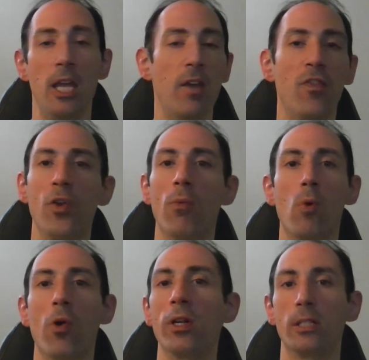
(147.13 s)
If you're
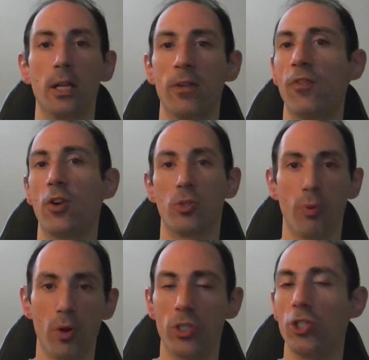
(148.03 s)
more into
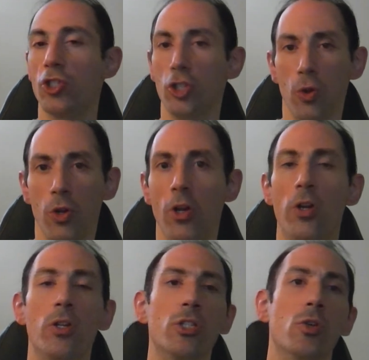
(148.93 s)
first-person
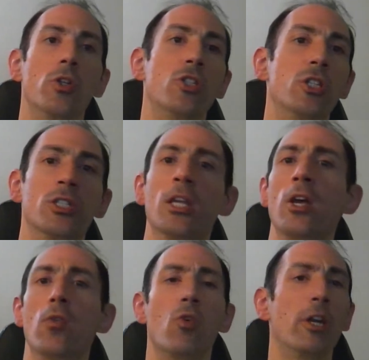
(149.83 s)
shooters or just
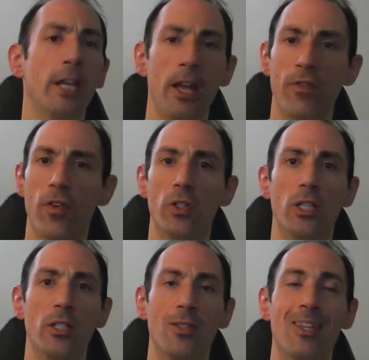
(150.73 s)
running
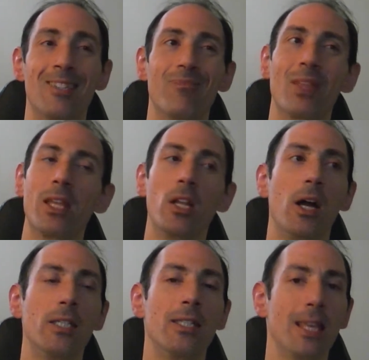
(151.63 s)
headfirst into things, you
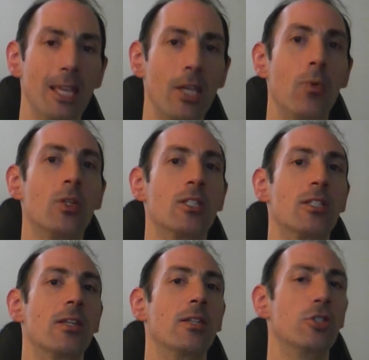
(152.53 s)
know, I think you would
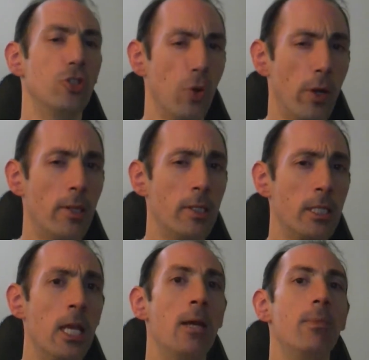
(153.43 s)
still enjoy
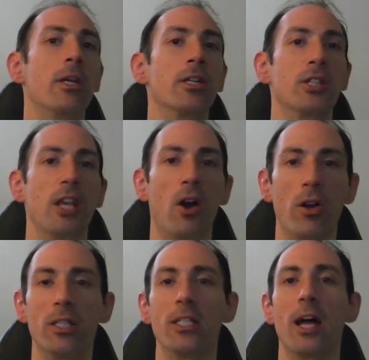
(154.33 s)
this because the
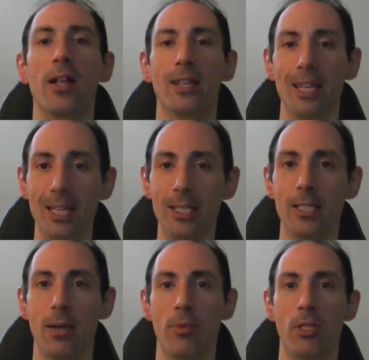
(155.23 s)
art style is
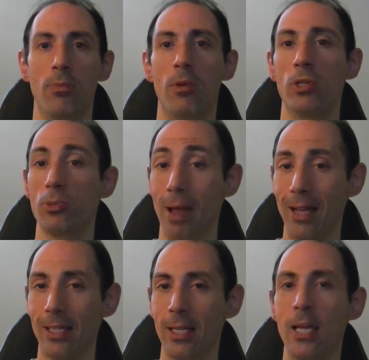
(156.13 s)
something to be
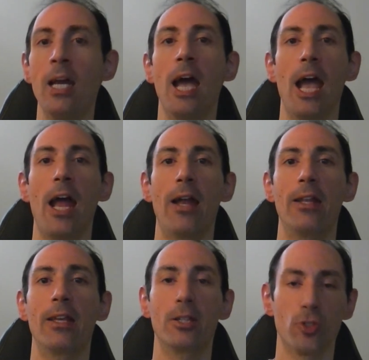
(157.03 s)
respected
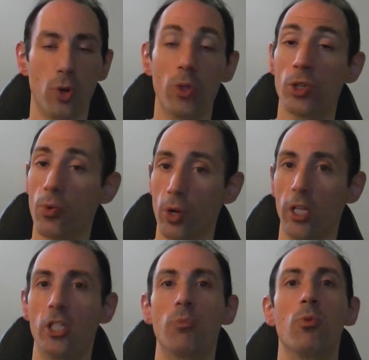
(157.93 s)
and the controls are
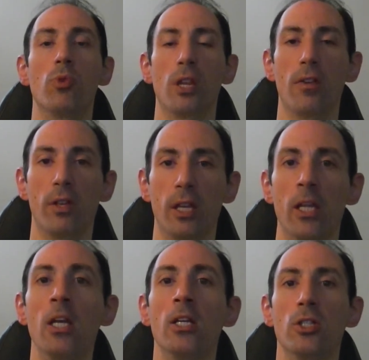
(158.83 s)
really smooth and
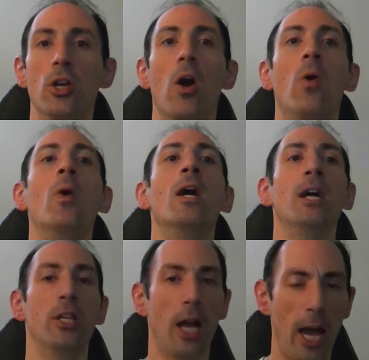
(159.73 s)
everything. So
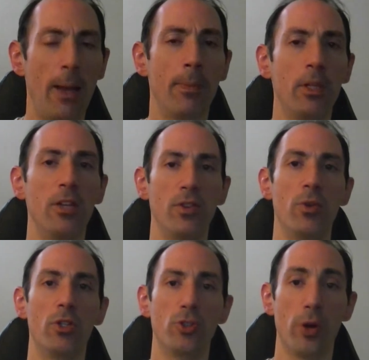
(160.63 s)
I believe
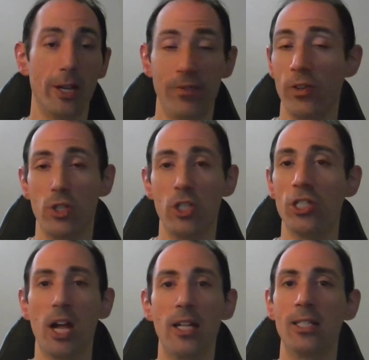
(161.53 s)
you would enjoy it. If you're
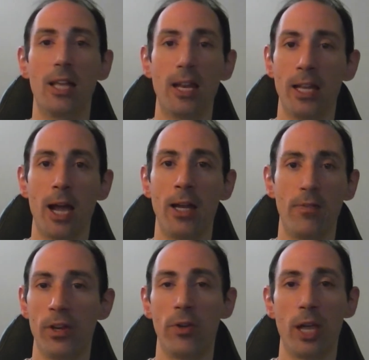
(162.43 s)
just not into any kind
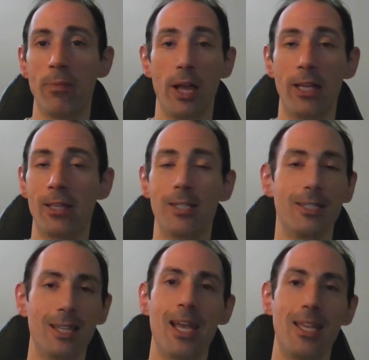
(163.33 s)
of video game like
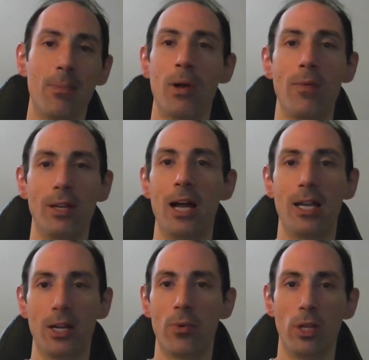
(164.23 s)
this, yeah, you're probably
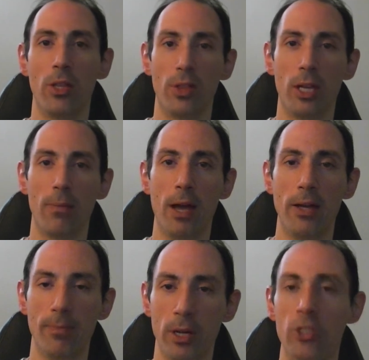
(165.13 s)
not going to really think
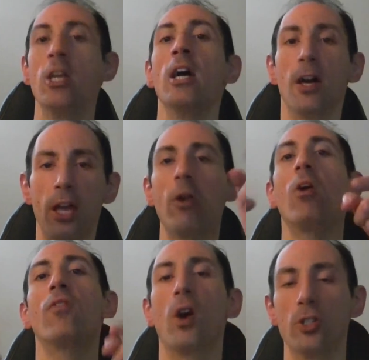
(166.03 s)
about it much. But thank you
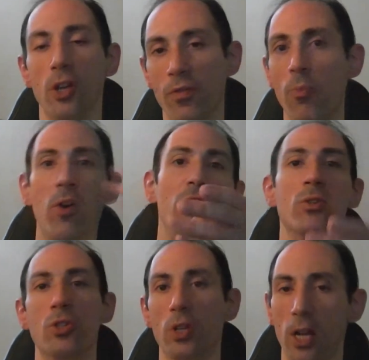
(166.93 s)
all for watching and for more
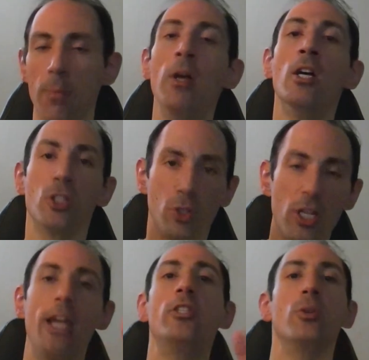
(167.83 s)
views soon to come. So
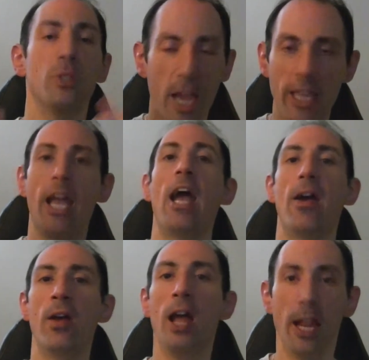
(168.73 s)
stay tuned, take
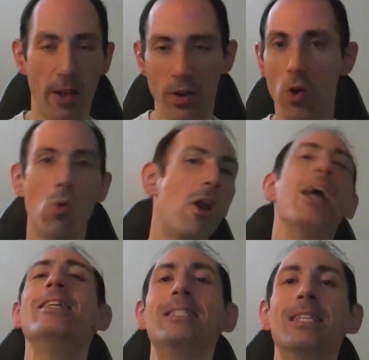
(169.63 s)
care, and have a
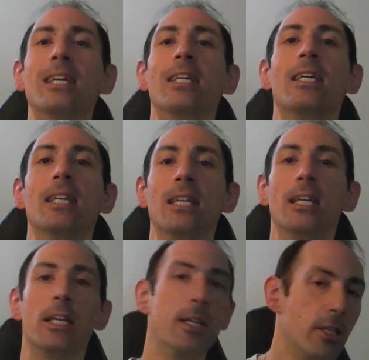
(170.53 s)
great
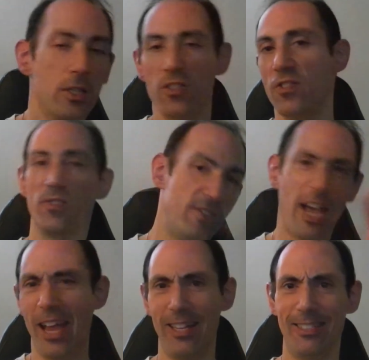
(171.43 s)

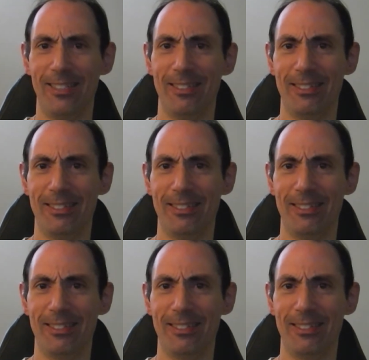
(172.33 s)
day.